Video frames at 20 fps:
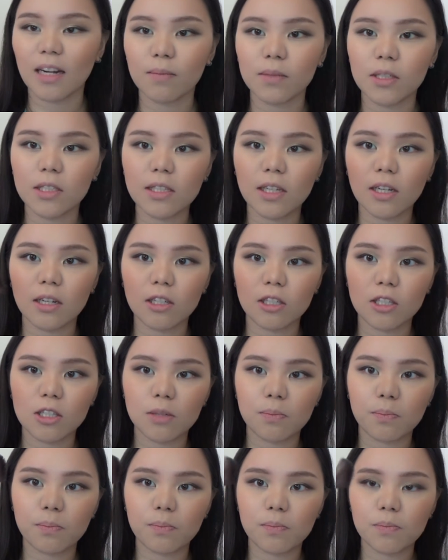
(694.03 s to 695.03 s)
I'm just gonna
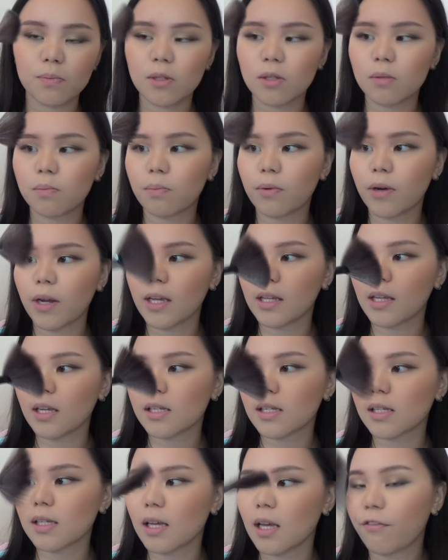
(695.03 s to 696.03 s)
spray
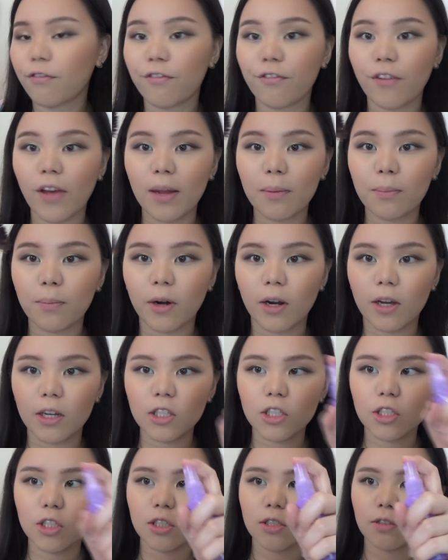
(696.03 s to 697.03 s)
this fan
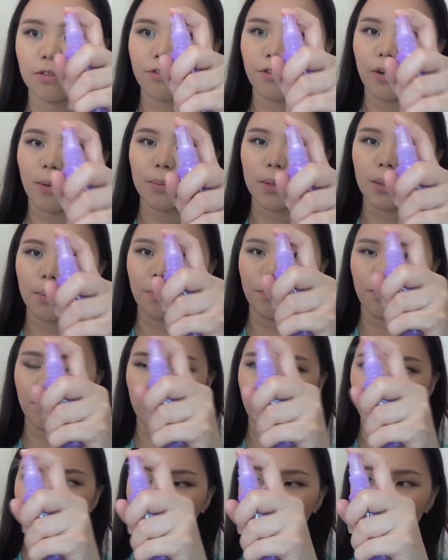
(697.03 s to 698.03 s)
brush from the
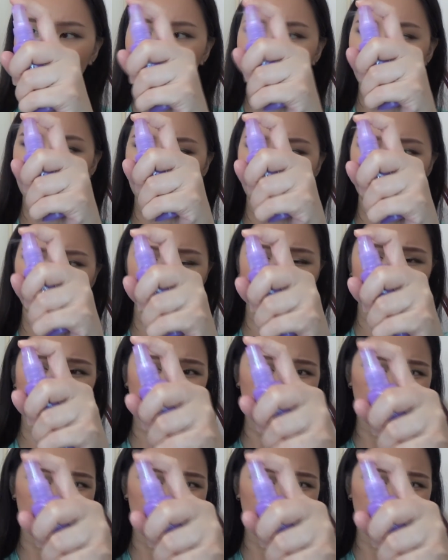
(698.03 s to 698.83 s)
brush collection.